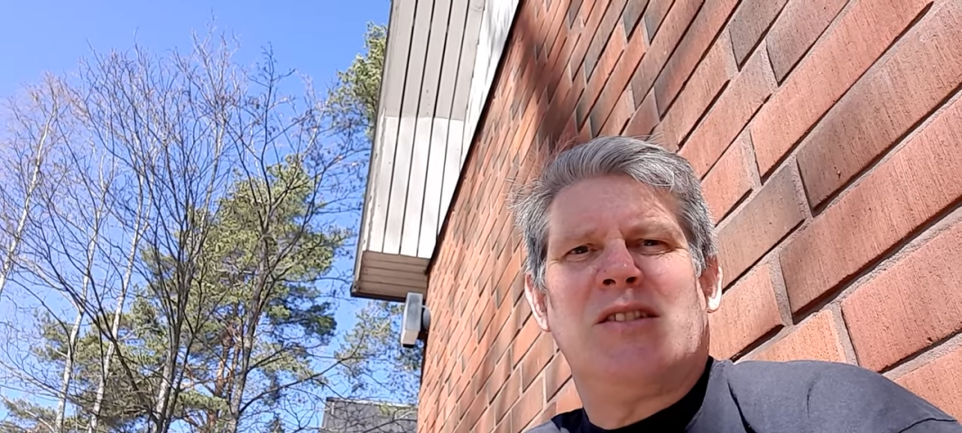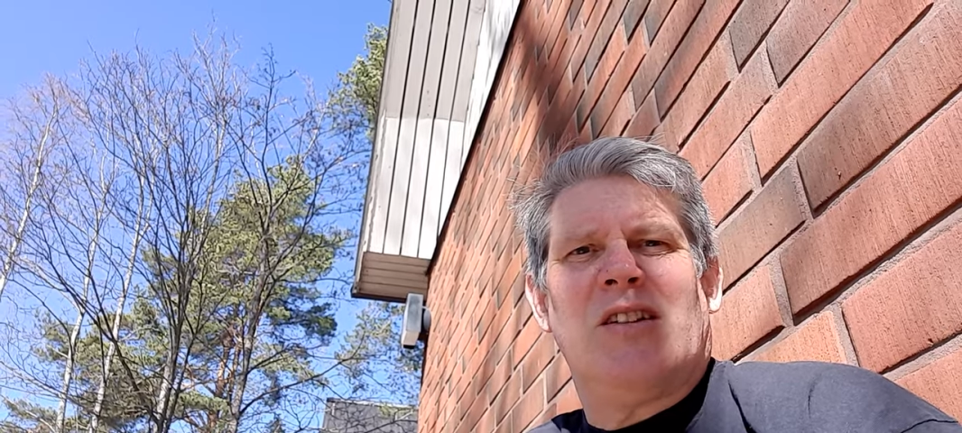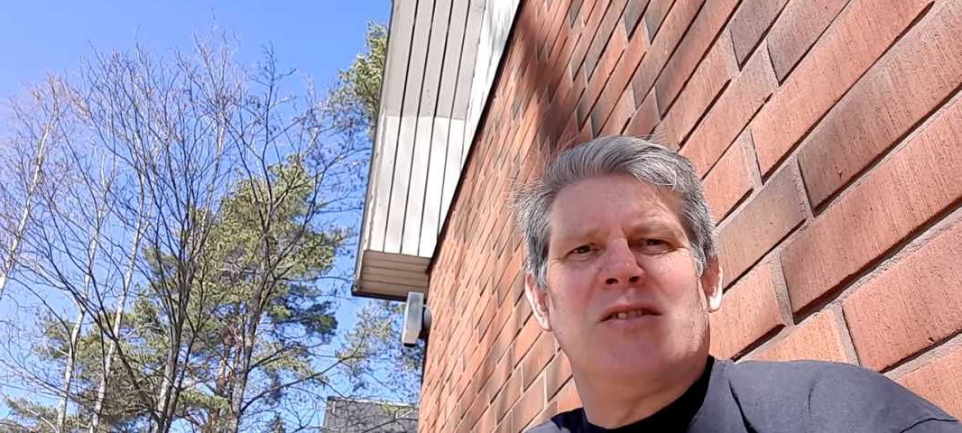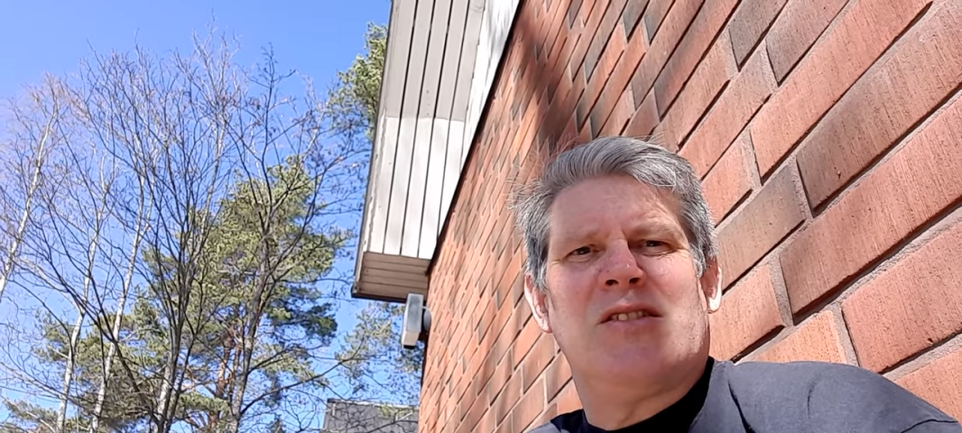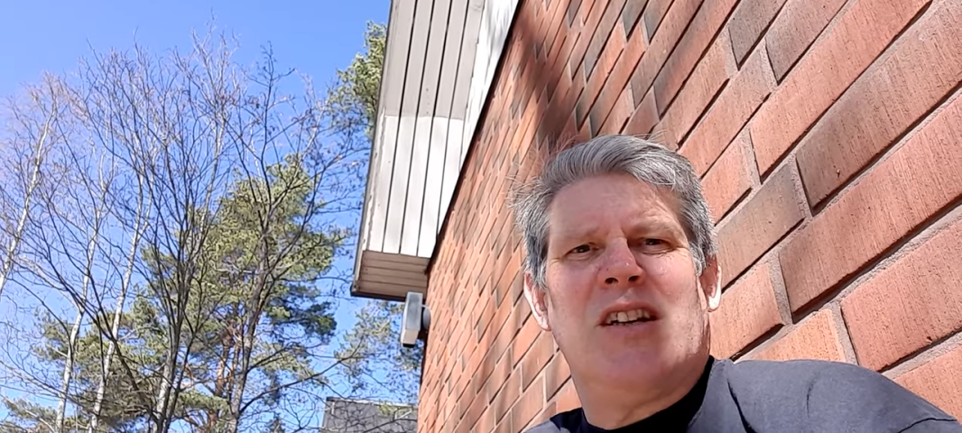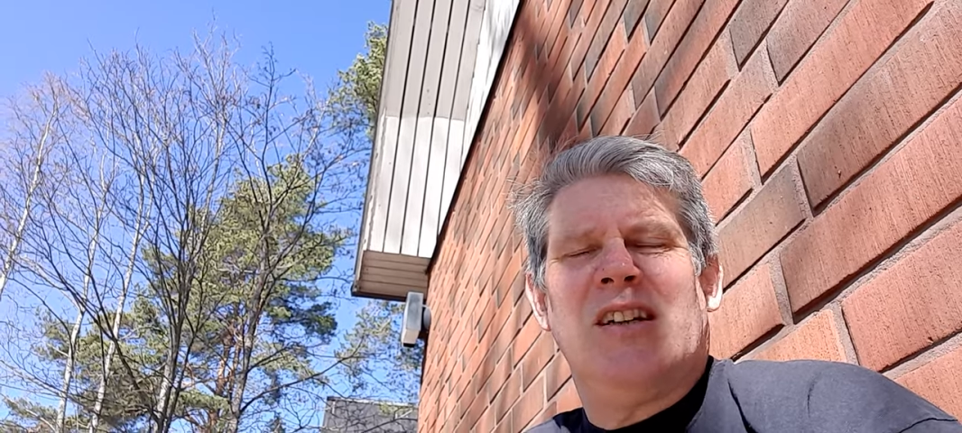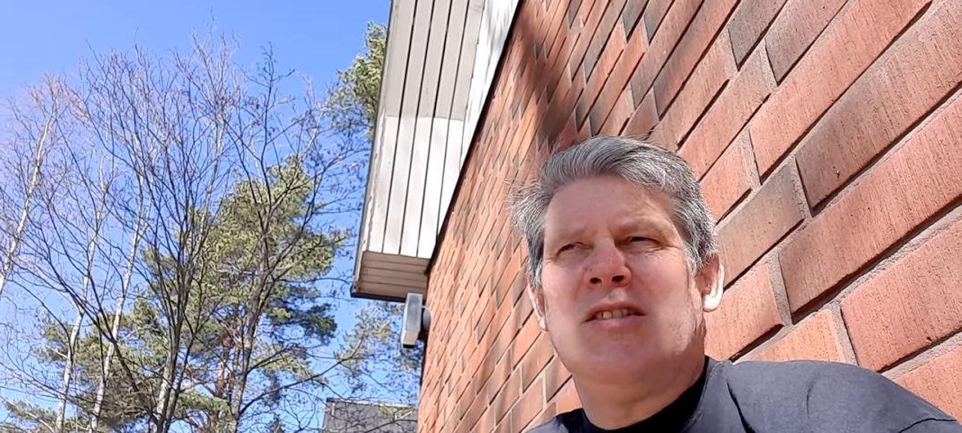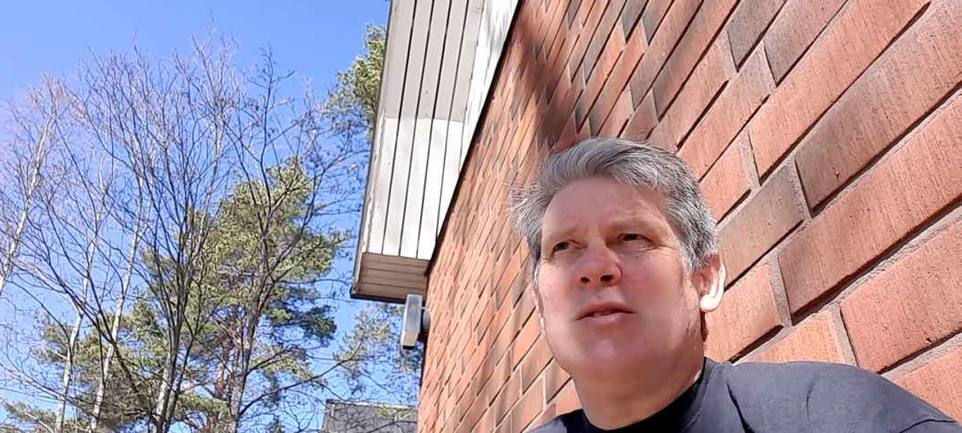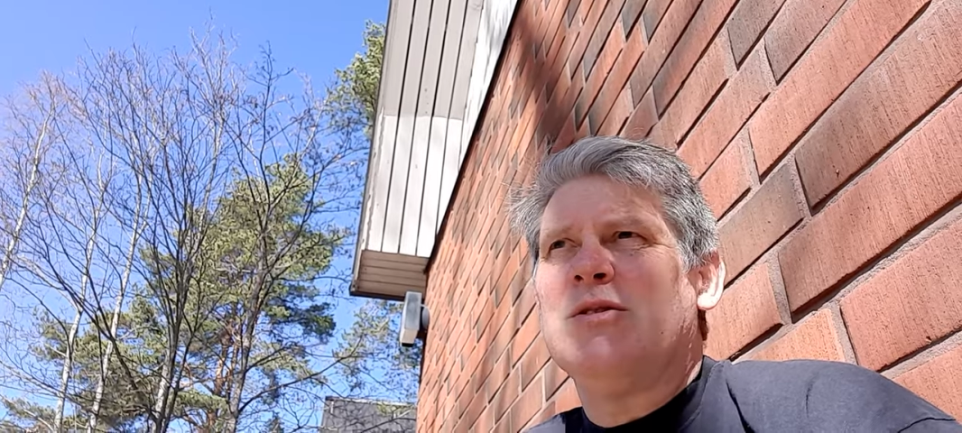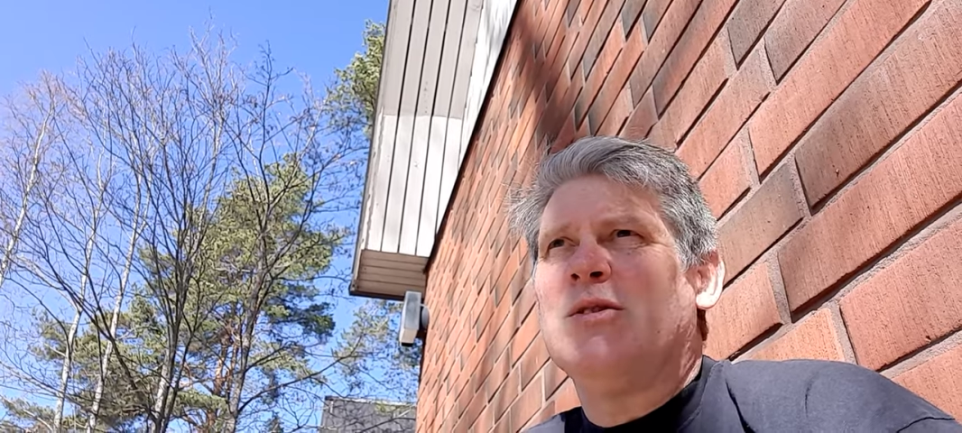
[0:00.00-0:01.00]
concert and
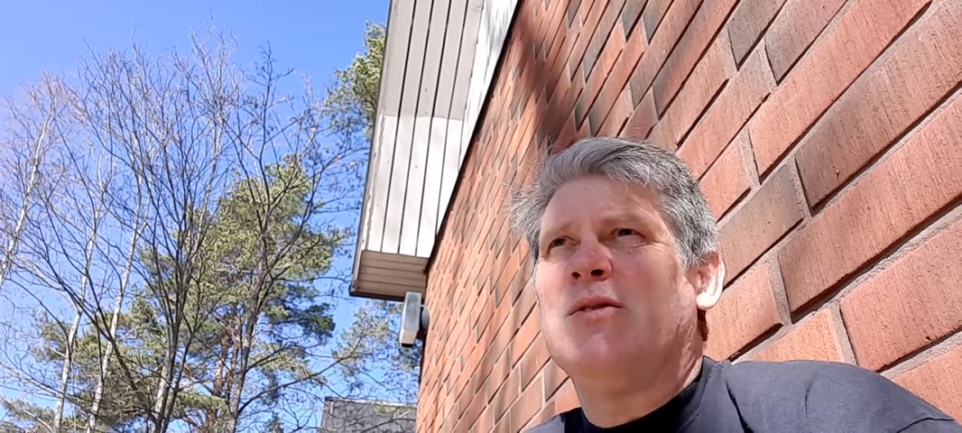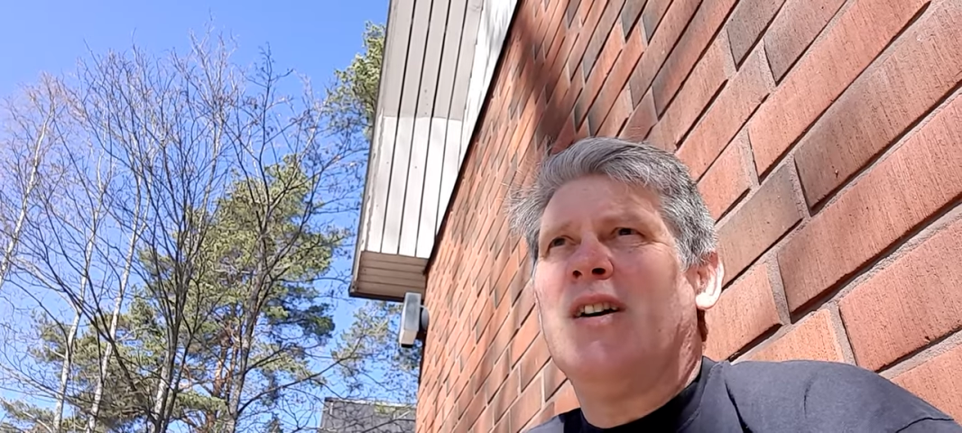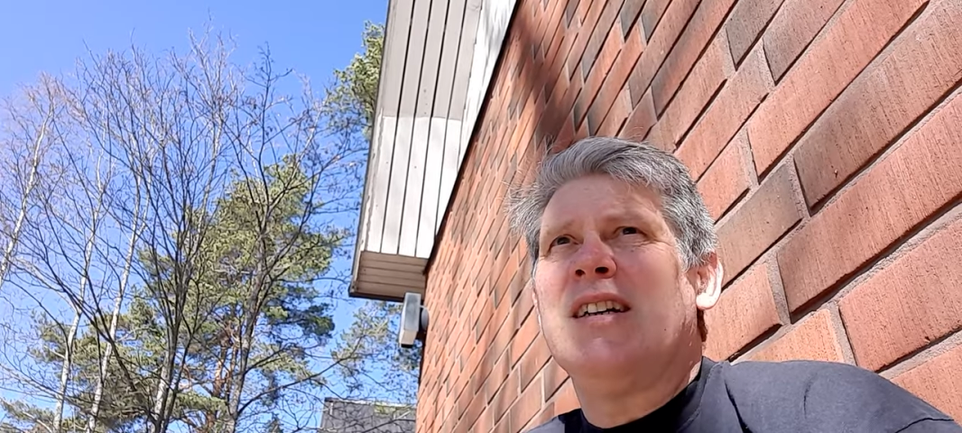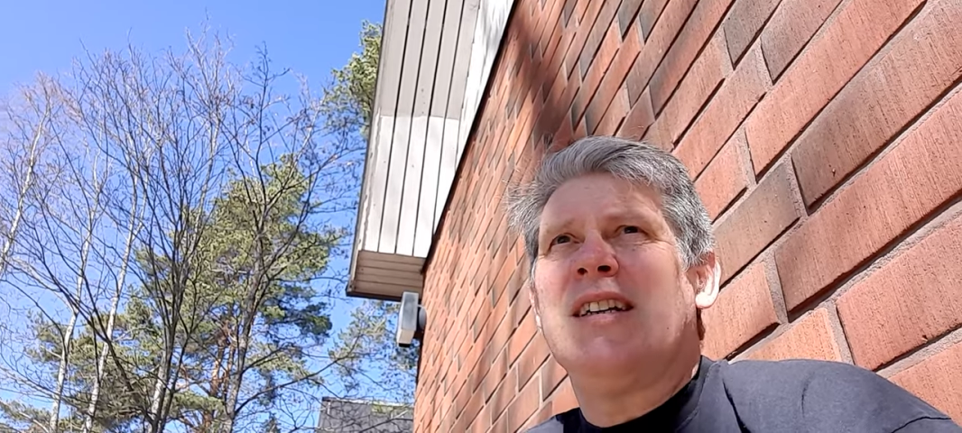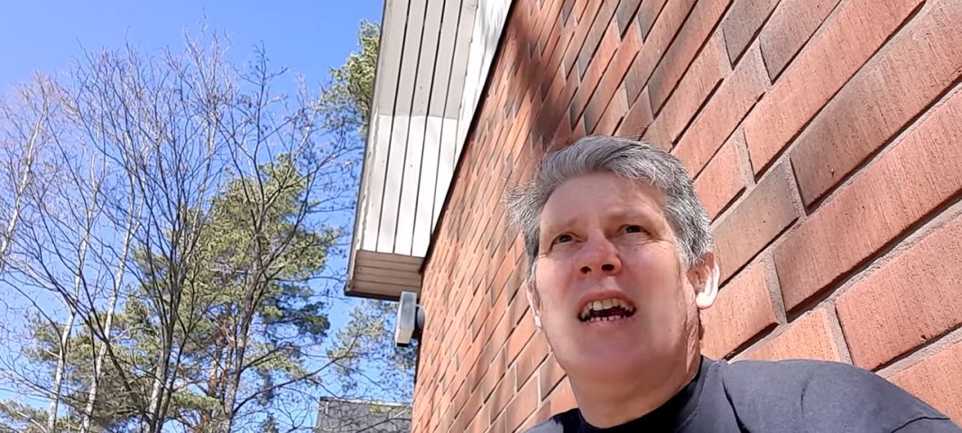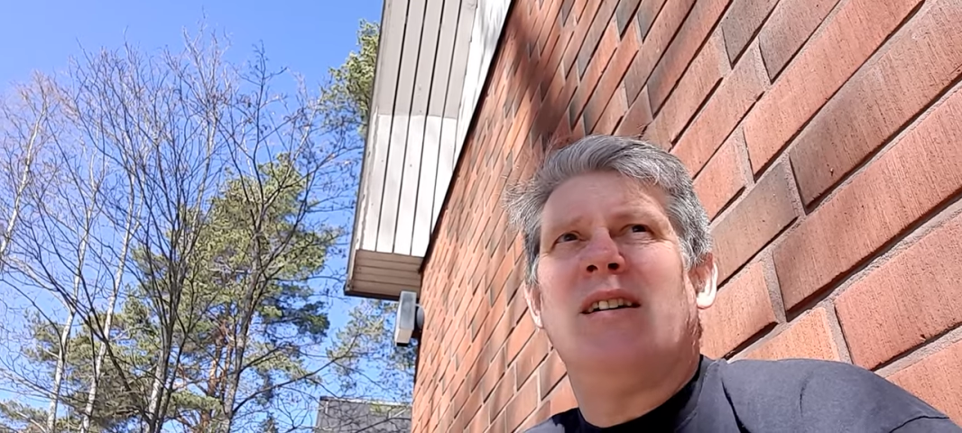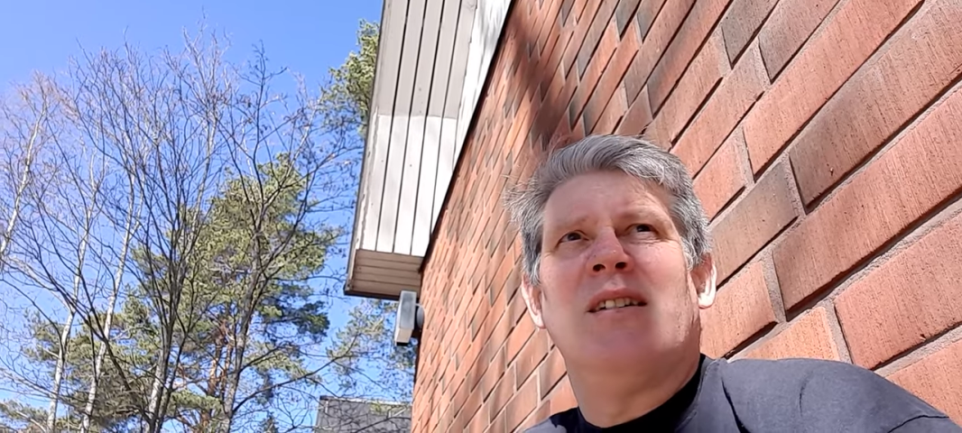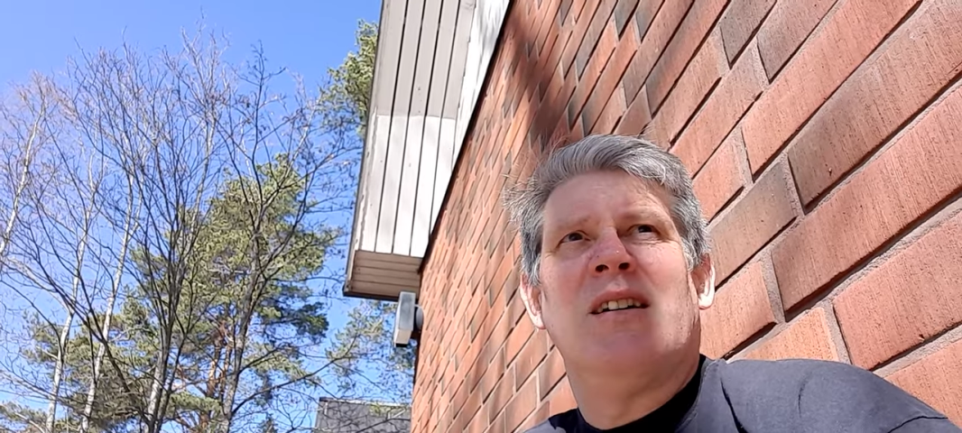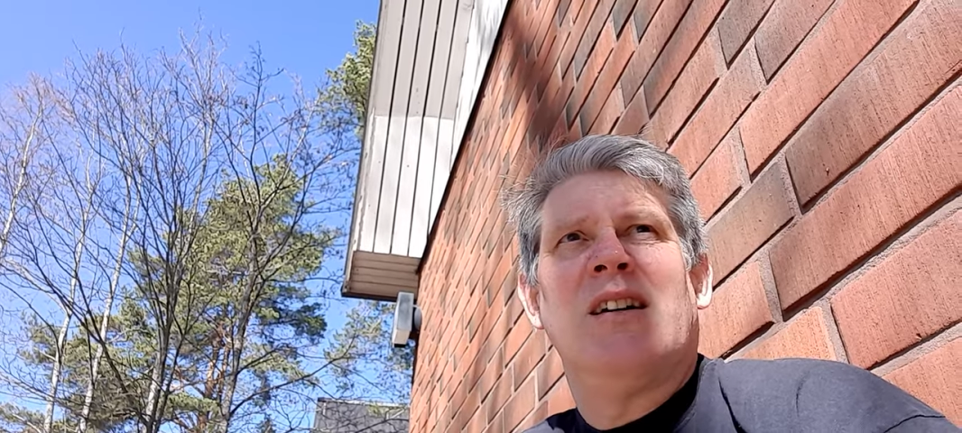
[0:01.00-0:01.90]
you, you'll find out